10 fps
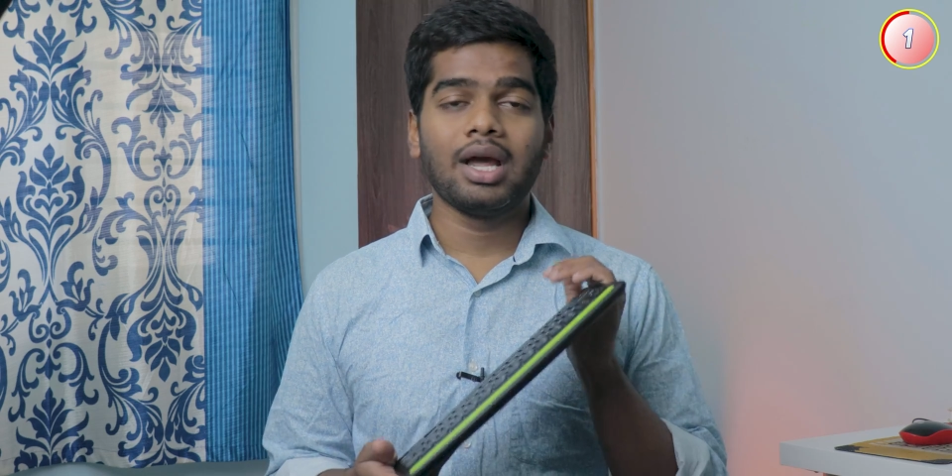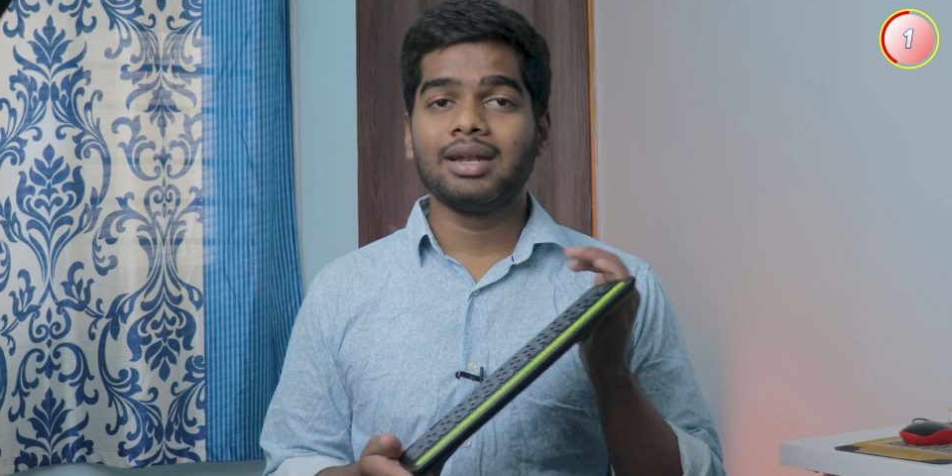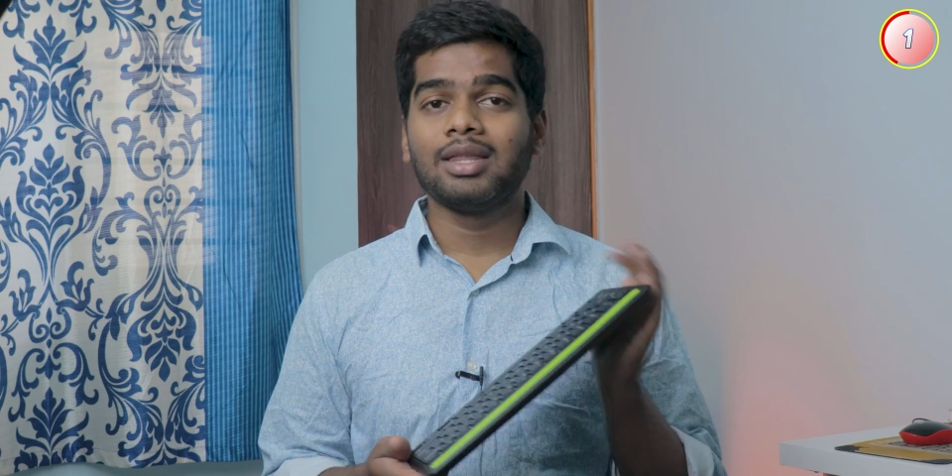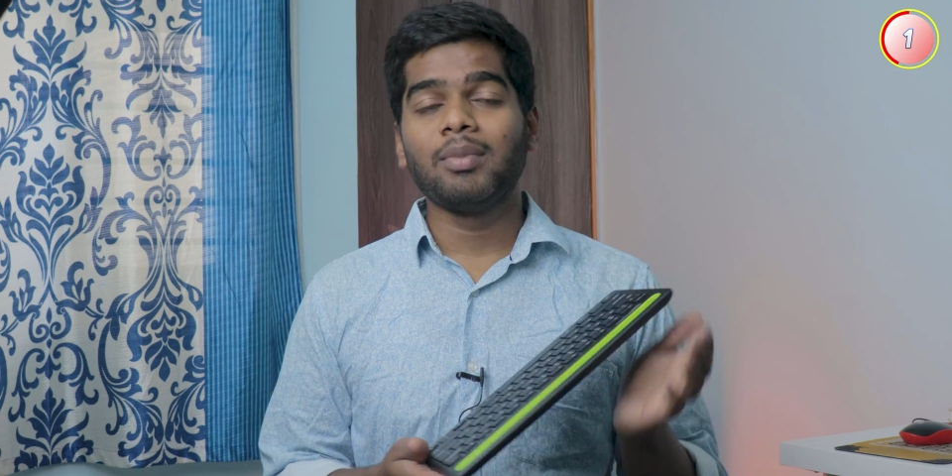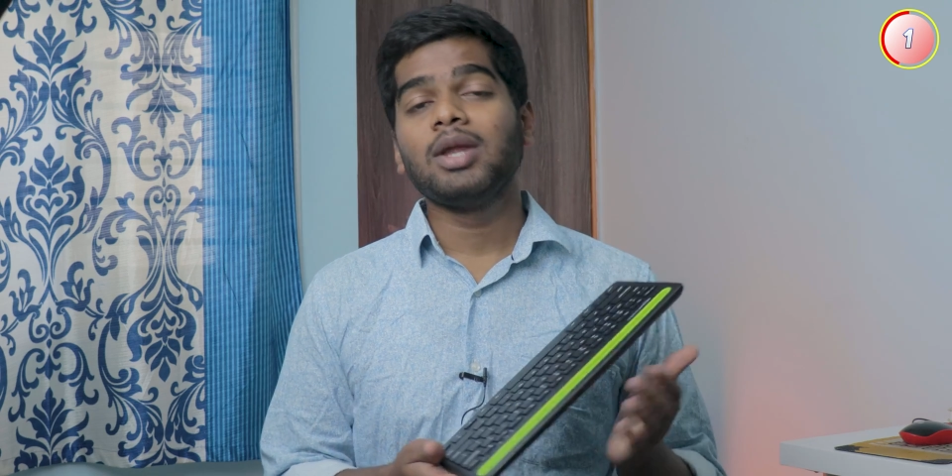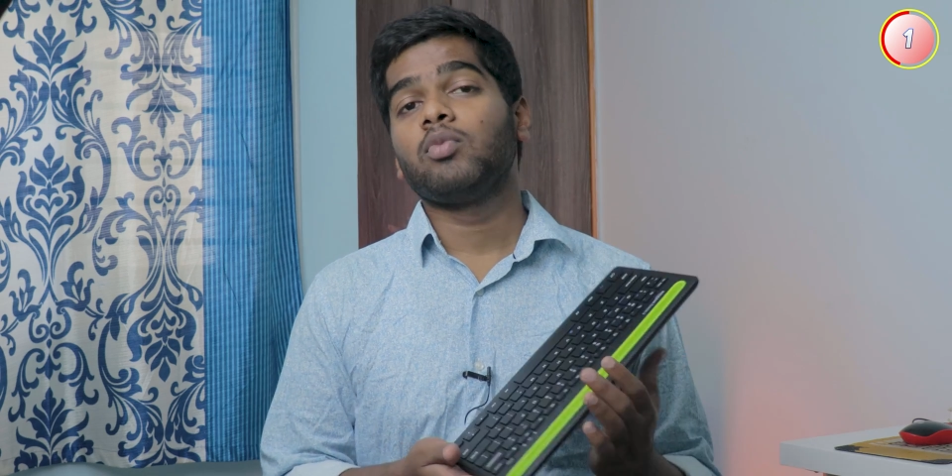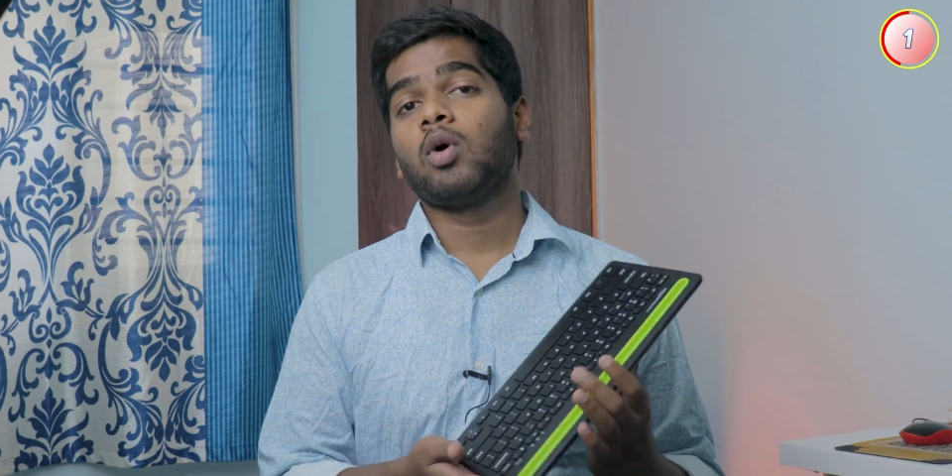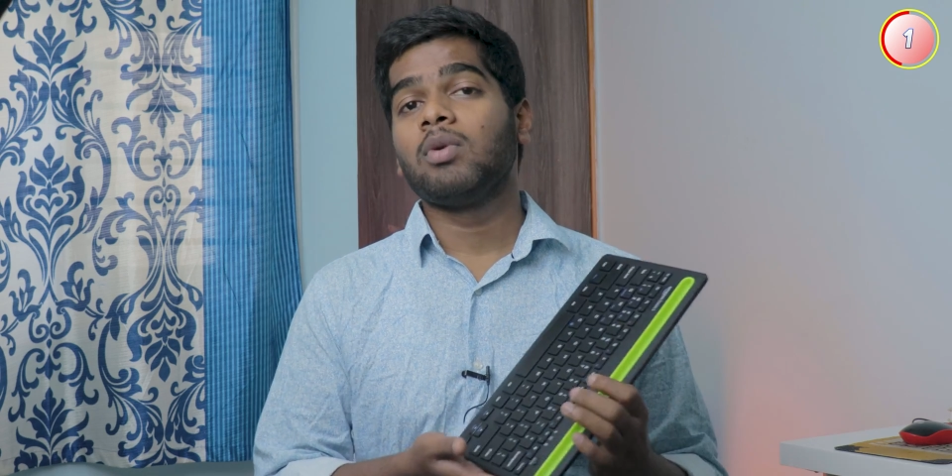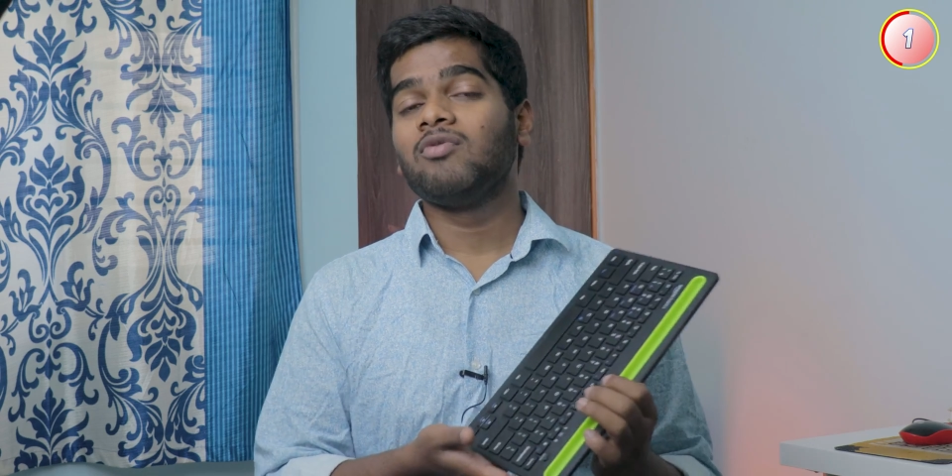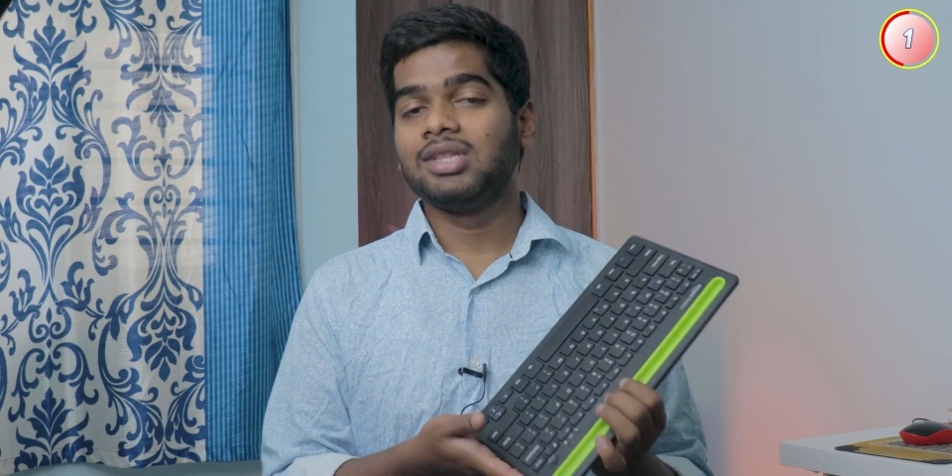And the main
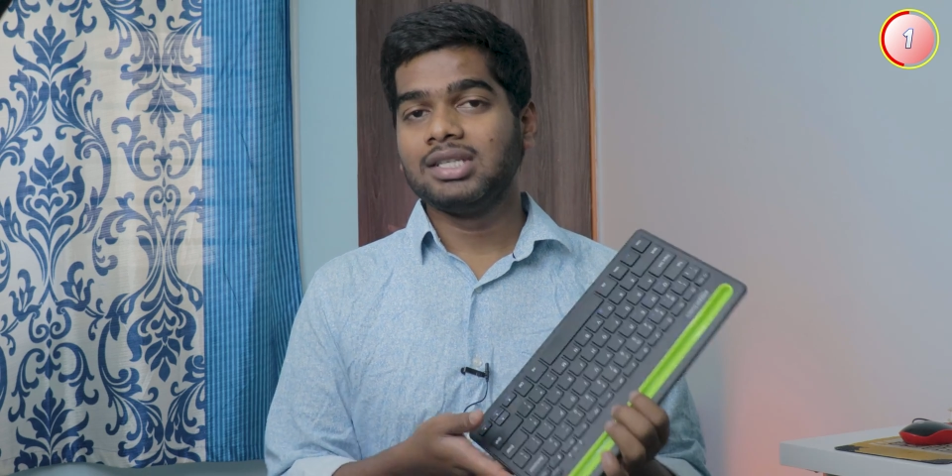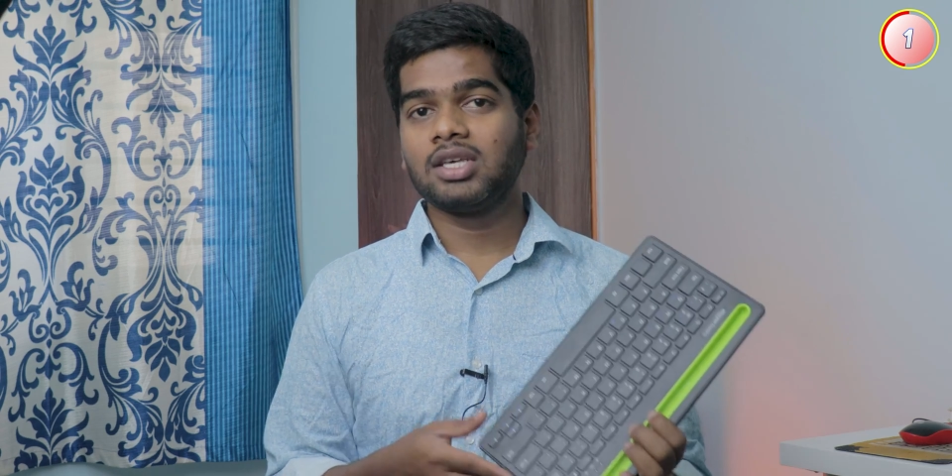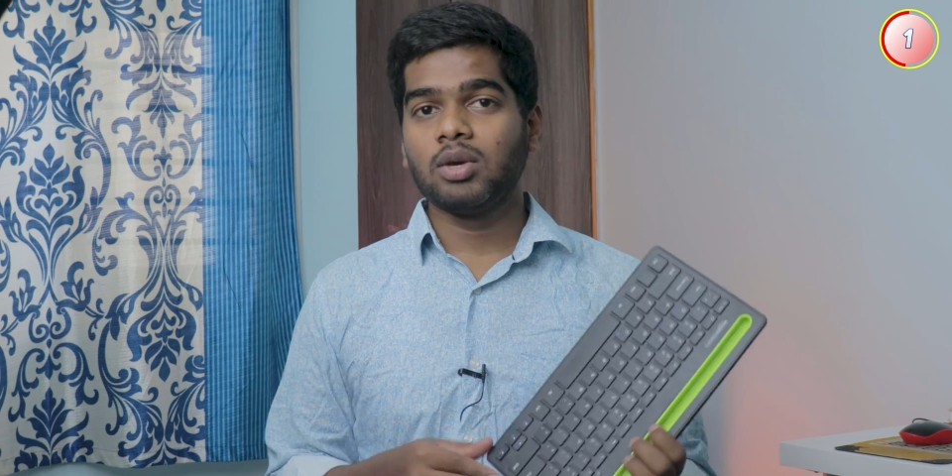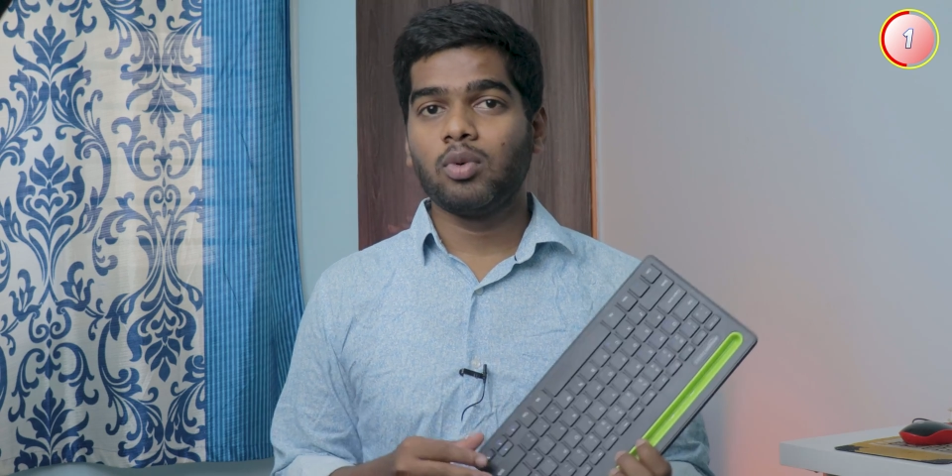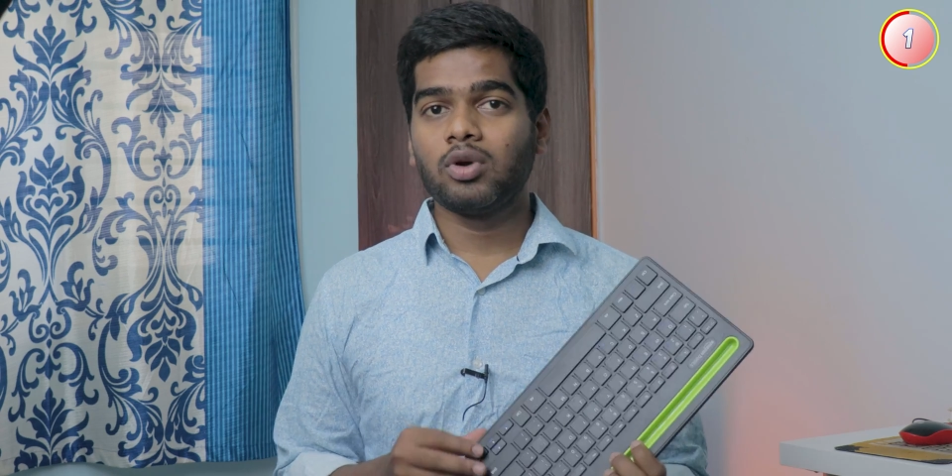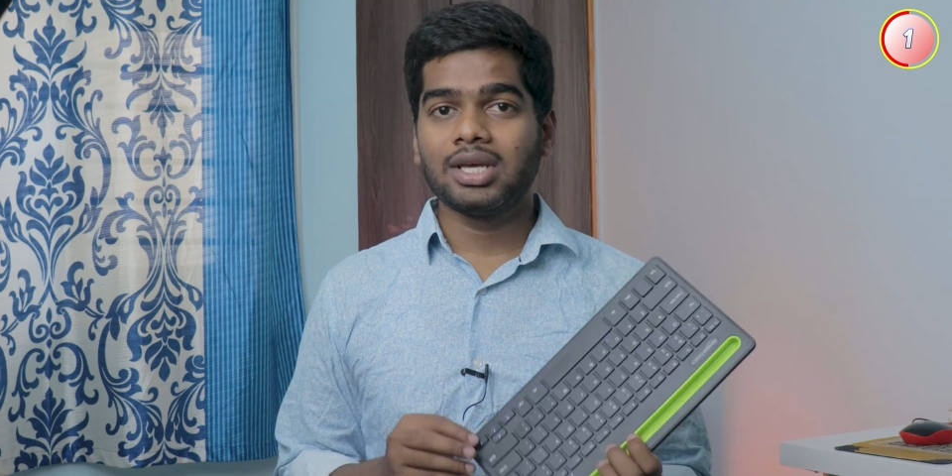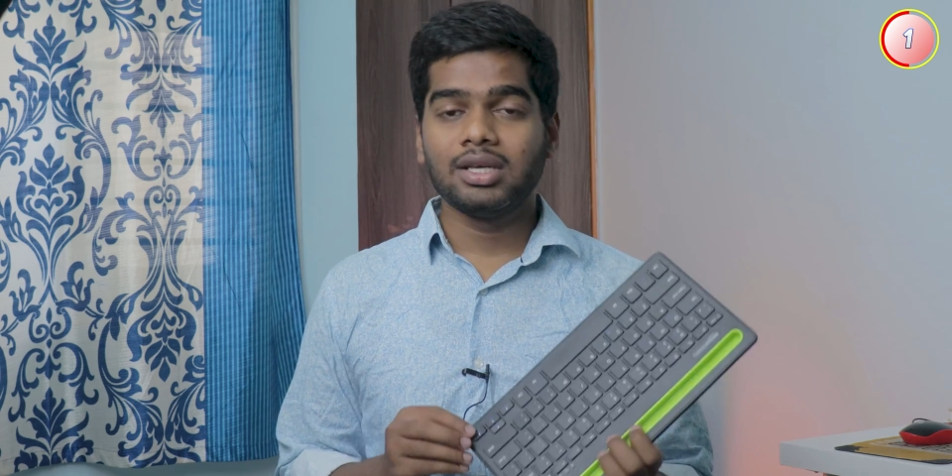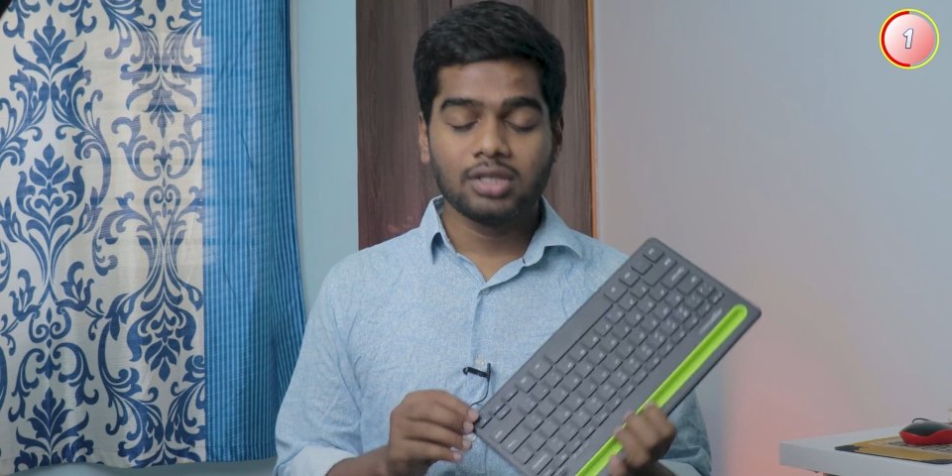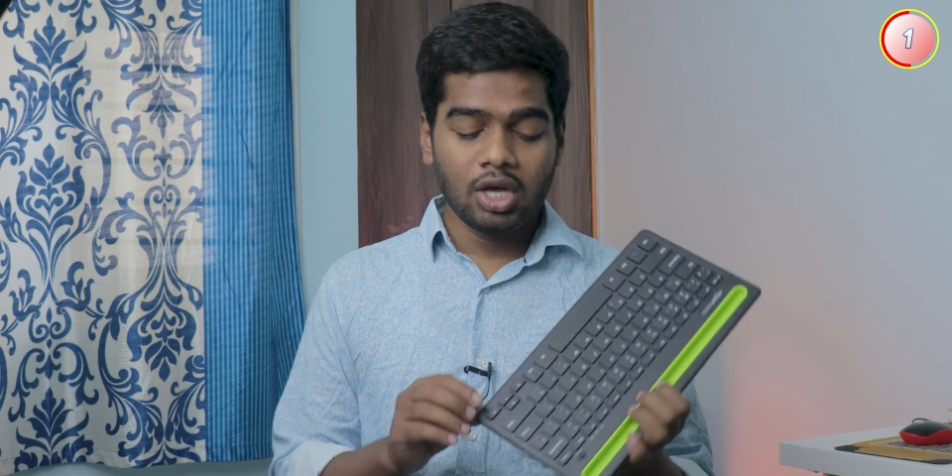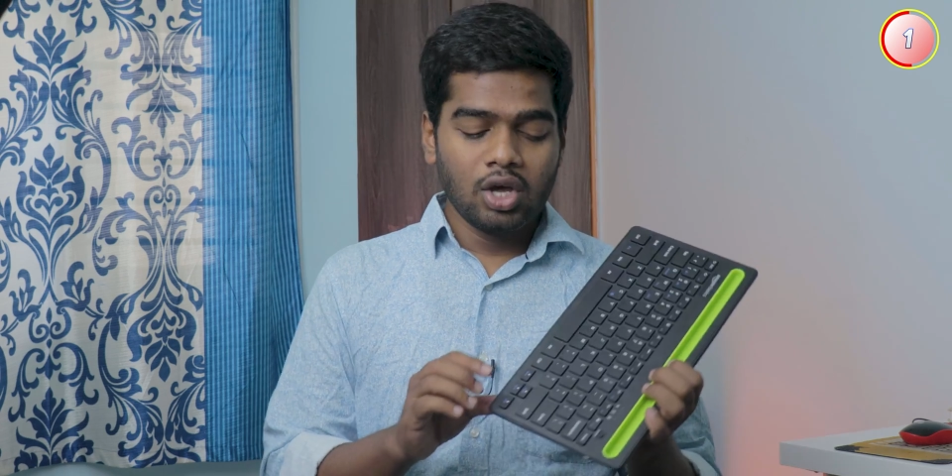problem with this keyboard is